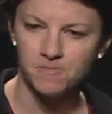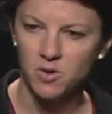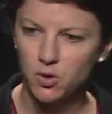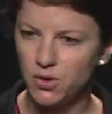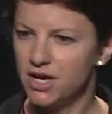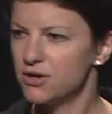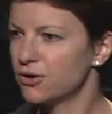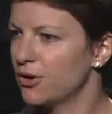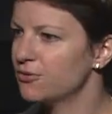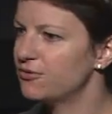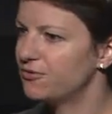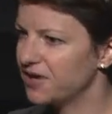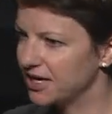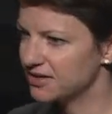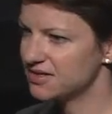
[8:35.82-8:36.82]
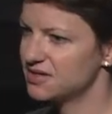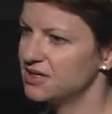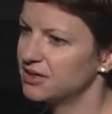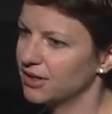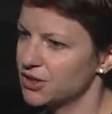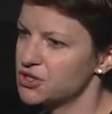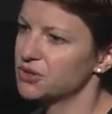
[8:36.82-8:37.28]
Create your own fantasy
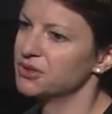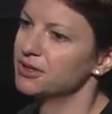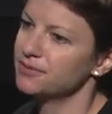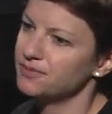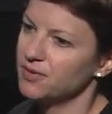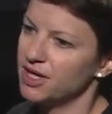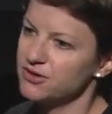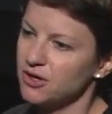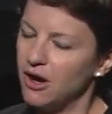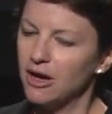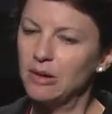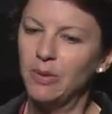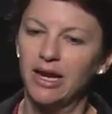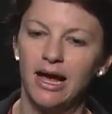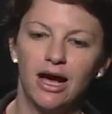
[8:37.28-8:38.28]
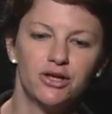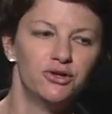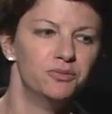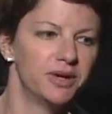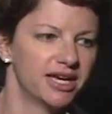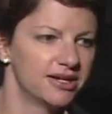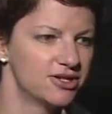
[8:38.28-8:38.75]
country and talk about how
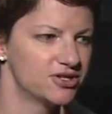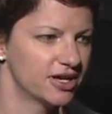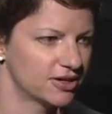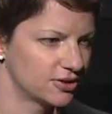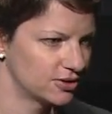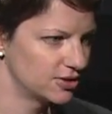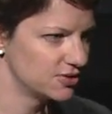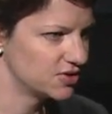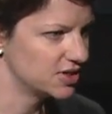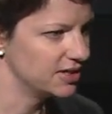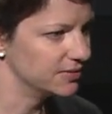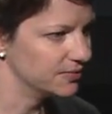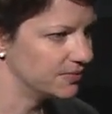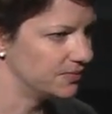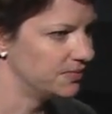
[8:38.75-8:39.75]
you'd manage that currency.